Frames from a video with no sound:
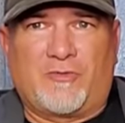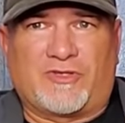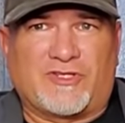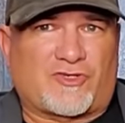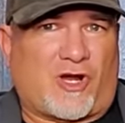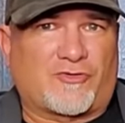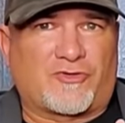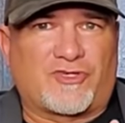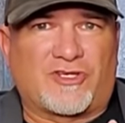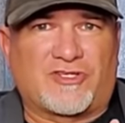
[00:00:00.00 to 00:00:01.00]
with these
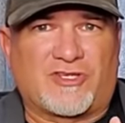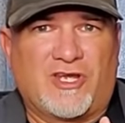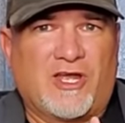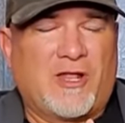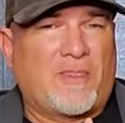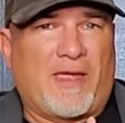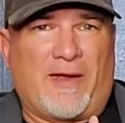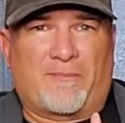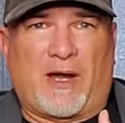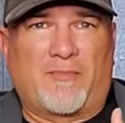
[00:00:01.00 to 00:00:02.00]
cartridges
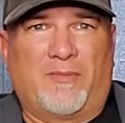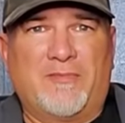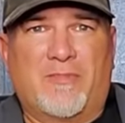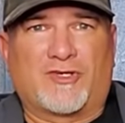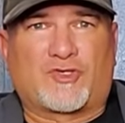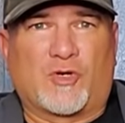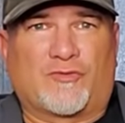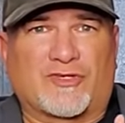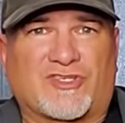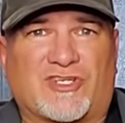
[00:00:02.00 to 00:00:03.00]
at probably much
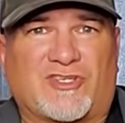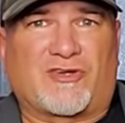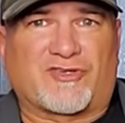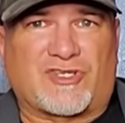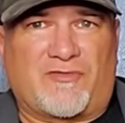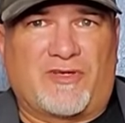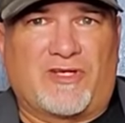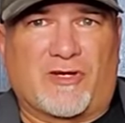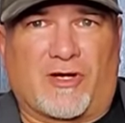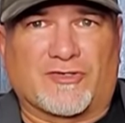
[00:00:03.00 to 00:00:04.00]
over 60 or 70
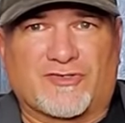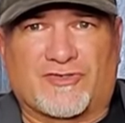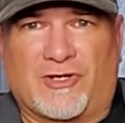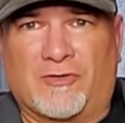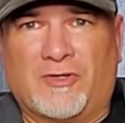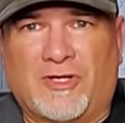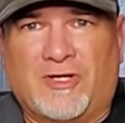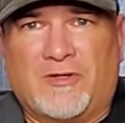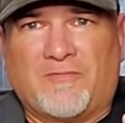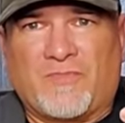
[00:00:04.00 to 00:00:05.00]
yards. So
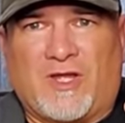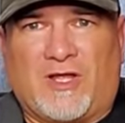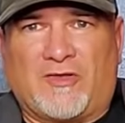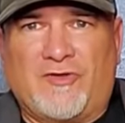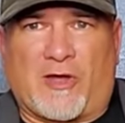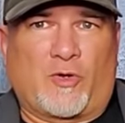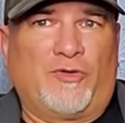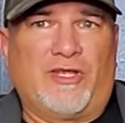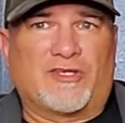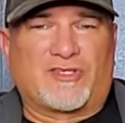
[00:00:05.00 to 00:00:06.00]
not
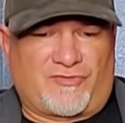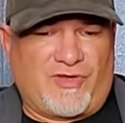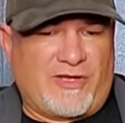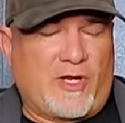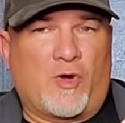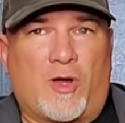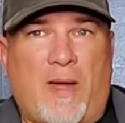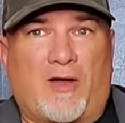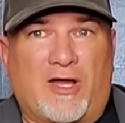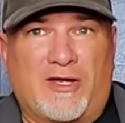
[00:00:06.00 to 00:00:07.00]
only is this video
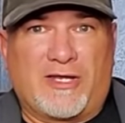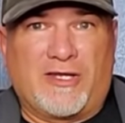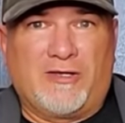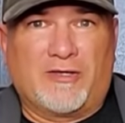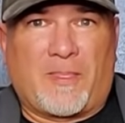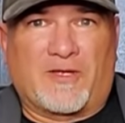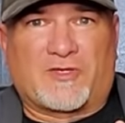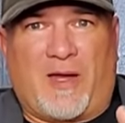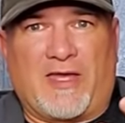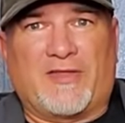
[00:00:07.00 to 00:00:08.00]
about hunting, it's
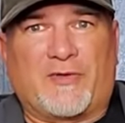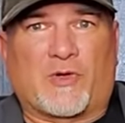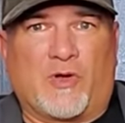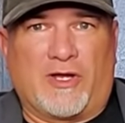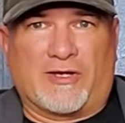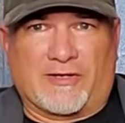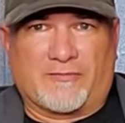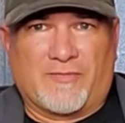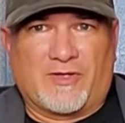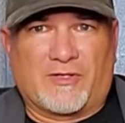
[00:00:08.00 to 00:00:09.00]
about ethical hunting.
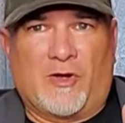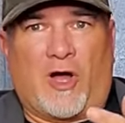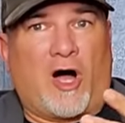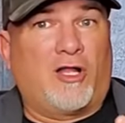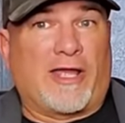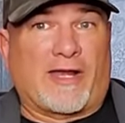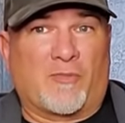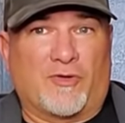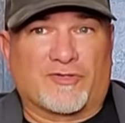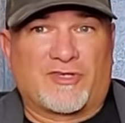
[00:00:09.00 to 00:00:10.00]
You know, all
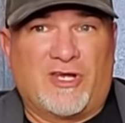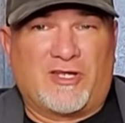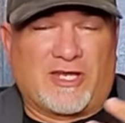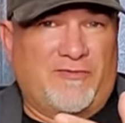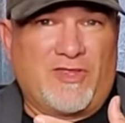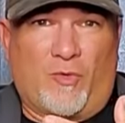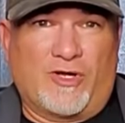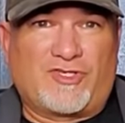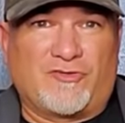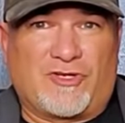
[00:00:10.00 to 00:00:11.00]
animals, even the
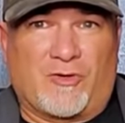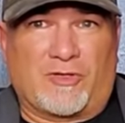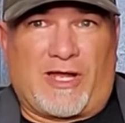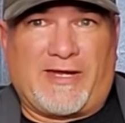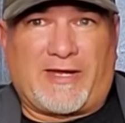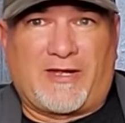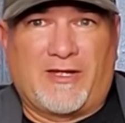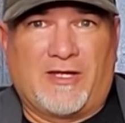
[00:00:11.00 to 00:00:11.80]
ones you don't like,